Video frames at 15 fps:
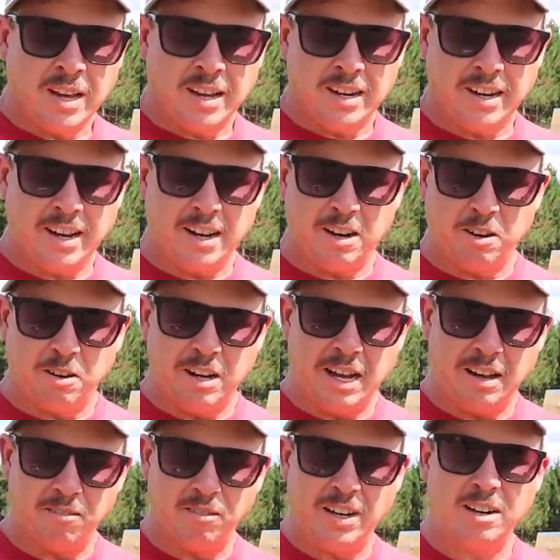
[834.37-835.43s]
Now,
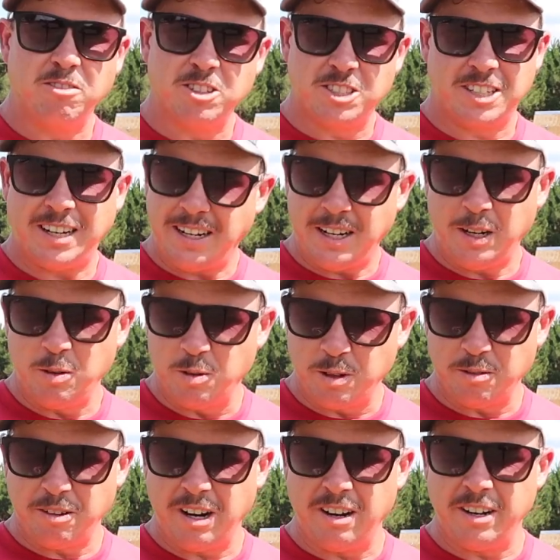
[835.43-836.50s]
I've never seen anyone
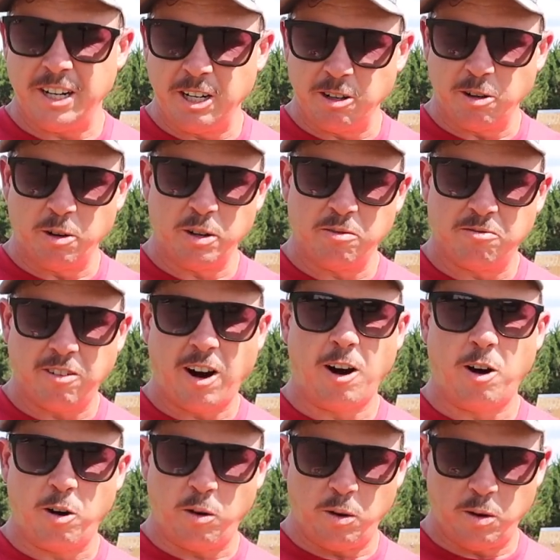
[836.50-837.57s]
around here growing
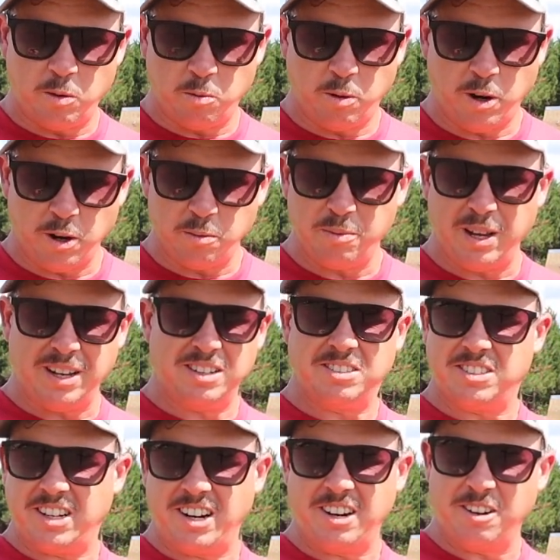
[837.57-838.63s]
fall
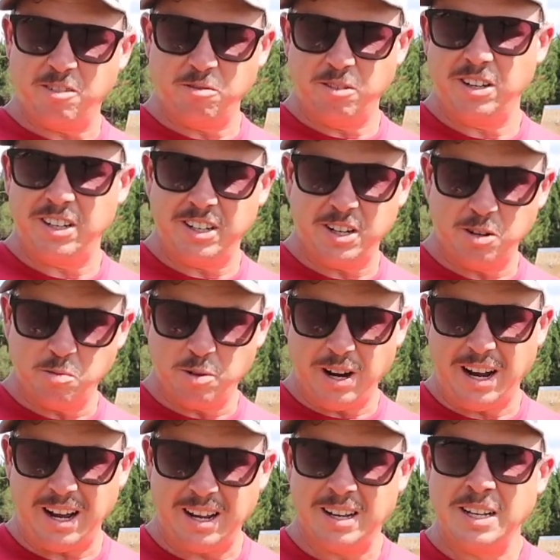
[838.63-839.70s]
watermelons, and I don't really know
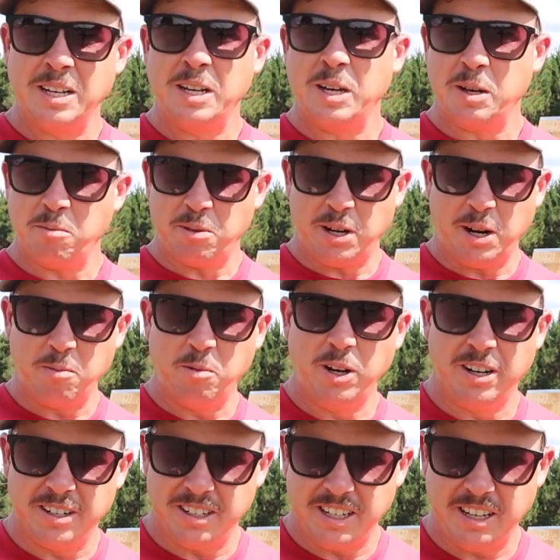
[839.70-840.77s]
why, but I'm
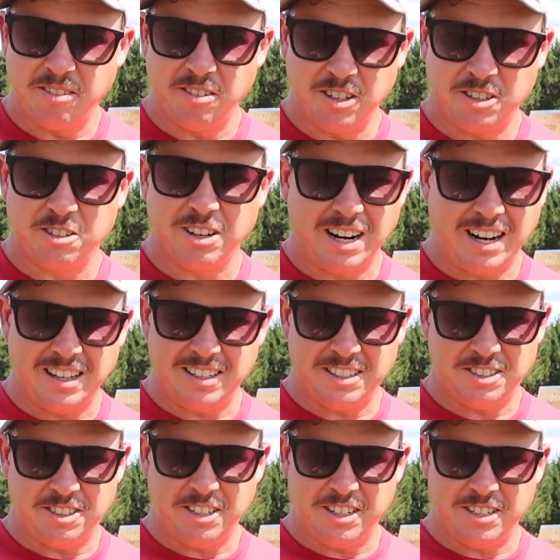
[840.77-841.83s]
willing to give it a try
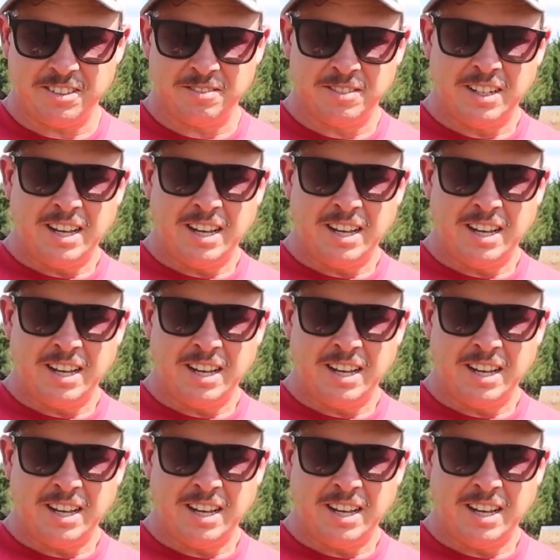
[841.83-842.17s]
this year.